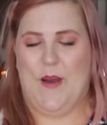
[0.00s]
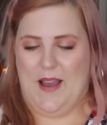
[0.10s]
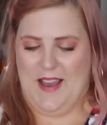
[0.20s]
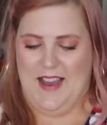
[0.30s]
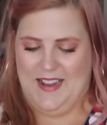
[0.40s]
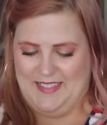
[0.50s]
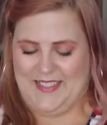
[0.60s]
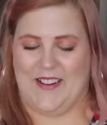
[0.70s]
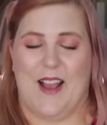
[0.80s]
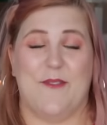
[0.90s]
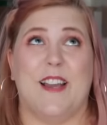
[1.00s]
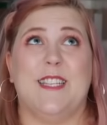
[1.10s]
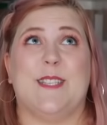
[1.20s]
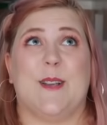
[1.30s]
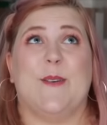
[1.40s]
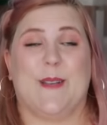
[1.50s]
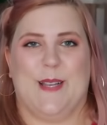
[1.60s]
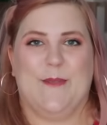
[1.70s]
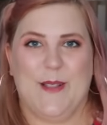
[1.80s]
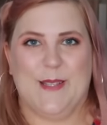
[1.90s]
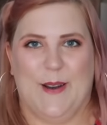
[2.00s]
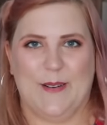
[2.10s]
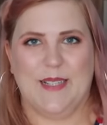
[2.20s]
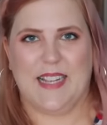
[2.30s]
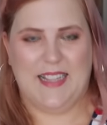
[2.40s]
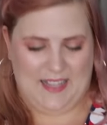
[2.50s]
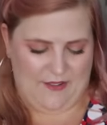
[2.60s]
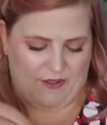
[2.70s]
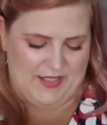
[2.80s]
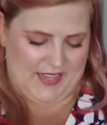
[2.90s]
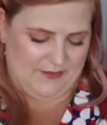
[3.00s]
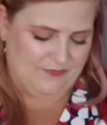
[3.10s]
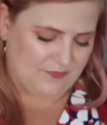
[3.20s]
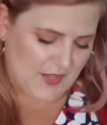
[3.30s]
Oh, sorry, I'm like so excited about this haul because I love everything.